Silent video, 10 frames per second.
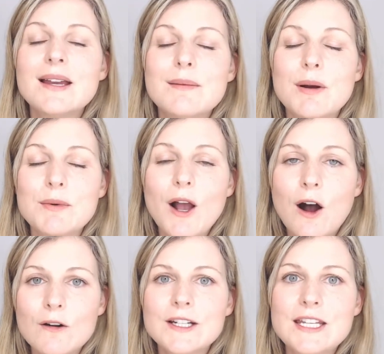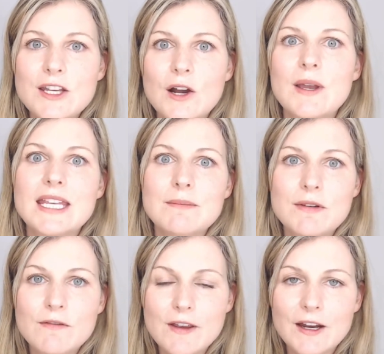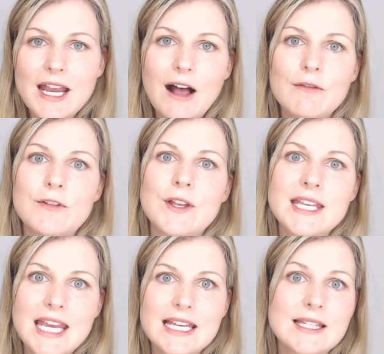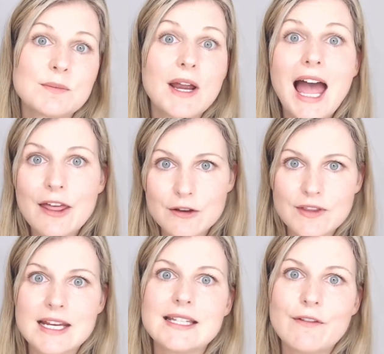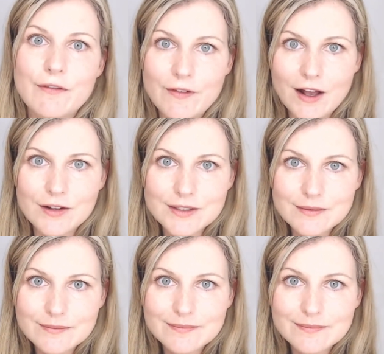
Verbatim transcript: But we already know it can be very helpful in cases where other things have failed.